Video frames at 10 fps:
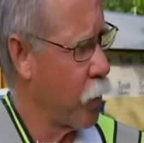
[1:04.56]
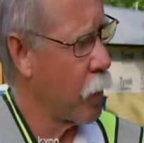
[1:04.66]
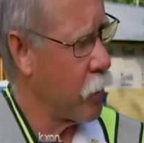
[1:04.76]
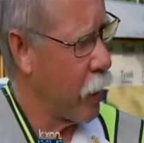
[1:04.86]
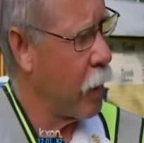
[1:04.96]
that are
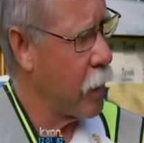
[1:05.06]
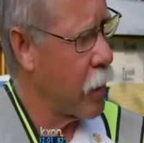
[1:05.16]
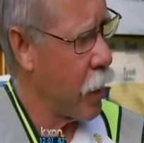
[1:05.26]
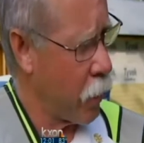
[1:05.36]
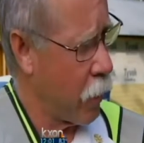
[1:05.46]
contained
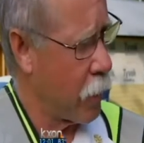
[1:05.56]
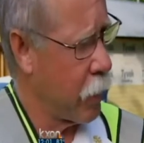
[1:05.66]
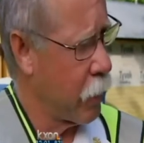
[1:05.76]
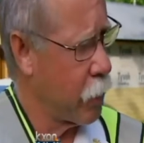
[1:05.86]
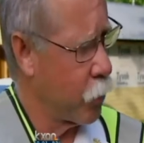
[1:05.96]
in that hot
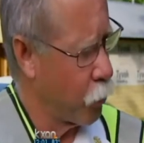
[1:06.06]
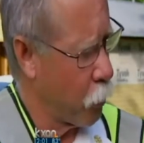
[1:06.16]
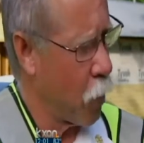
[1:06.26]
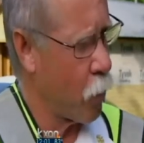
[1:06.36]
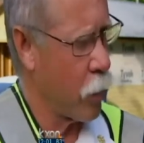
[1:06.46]
air, the
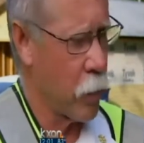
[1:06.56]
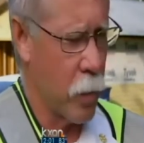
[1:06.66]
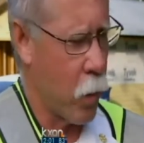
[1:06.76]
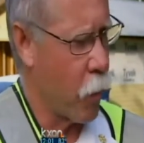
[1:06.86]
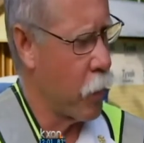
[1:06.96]
smoke,
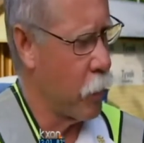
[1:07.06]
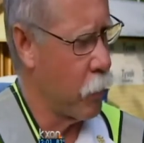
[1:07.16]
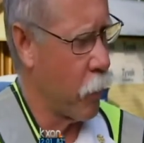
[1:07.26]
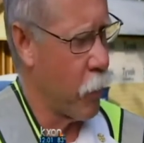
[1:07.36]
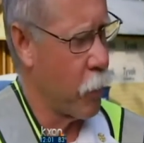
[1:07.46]
and all the
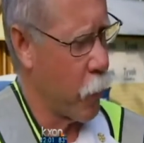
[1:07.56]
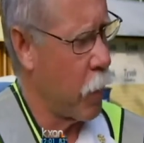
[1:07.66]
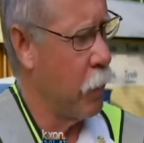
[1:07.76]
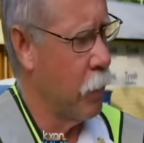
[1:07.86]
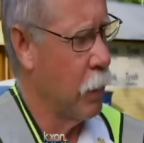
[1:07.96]
all the
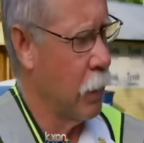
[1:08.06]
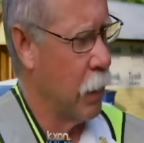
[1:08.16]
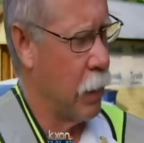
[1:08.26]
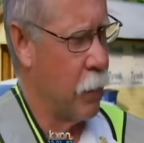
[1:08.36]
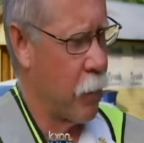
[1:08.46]
very
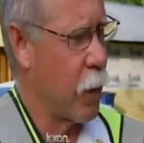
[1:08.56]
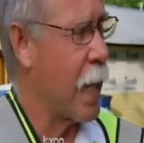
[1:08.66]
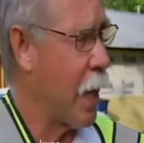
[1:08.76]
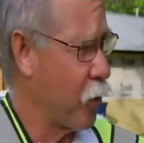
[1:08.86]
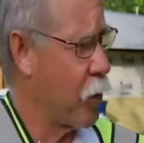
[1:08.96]
uh, very
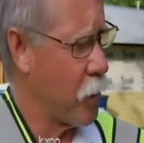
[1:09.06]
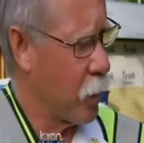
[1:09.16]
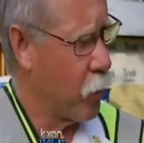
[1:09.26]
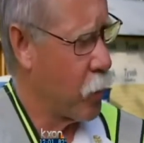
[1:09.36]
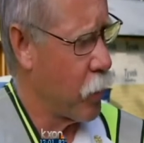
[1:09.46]
nasty
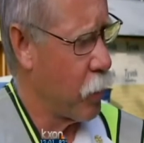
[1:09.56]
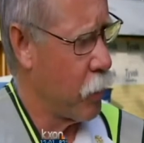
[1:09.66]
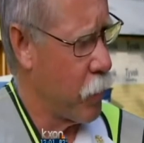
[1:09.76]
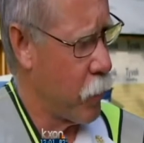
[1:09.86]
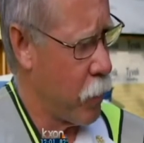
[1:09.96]
things that are
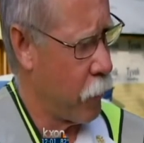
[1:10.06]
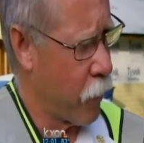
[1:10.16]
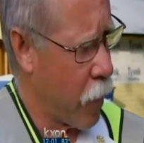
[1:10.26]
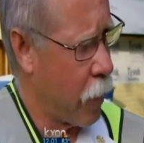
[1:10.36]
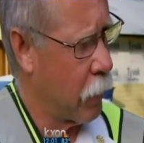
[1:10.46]
that are in a
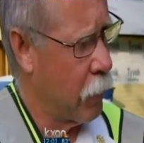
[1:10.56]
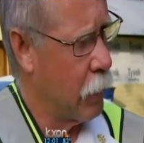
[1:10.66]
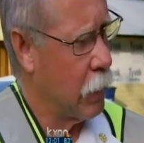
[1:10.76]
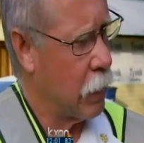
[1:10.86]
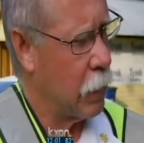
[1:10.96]
fire.
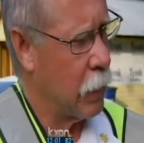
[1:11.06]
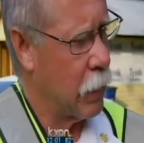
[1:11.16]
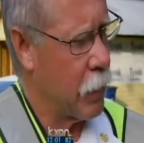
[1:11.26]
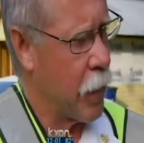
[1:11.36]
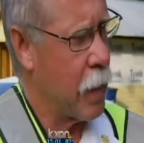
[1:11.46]

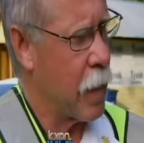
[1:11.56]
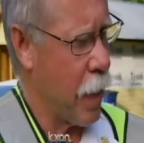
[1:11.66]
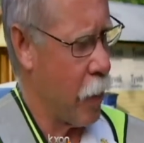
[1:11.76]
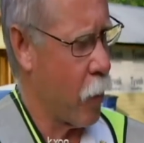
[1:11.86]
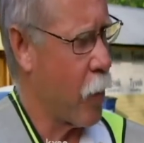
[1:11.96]
Uh, they
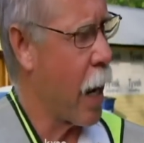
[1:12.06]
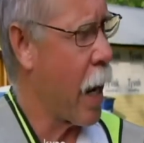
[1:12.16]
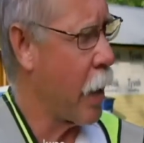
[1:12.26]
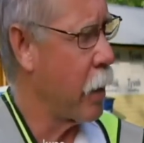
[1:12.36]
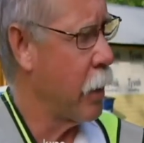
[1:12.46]
inhale
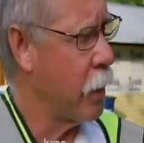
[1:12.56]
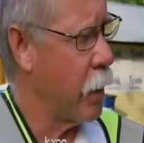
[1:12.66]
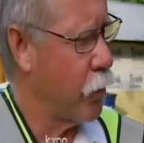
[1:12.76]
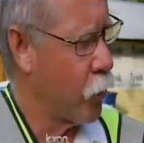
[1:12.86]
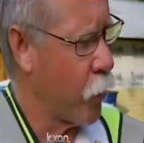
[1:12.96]
that, and,
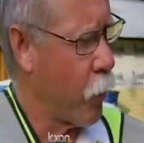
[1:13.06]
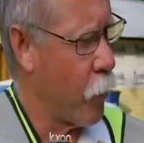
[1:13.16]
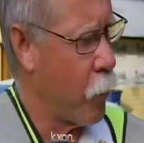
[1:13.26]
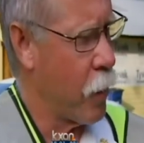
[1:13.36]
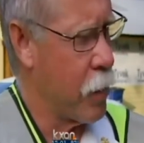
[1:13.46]
and
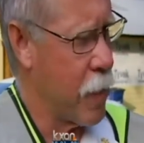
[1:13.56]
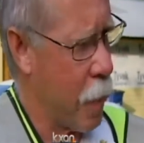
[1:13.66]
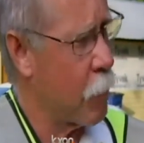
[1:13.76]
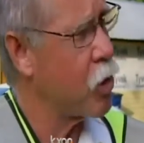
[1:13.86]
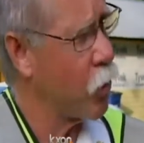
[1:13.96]
so it
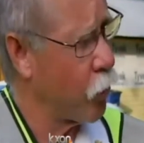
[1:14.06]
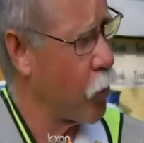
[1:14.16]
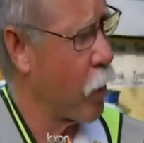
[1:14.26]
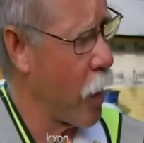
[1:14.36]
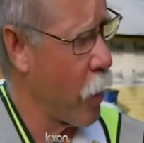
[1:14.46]
damages their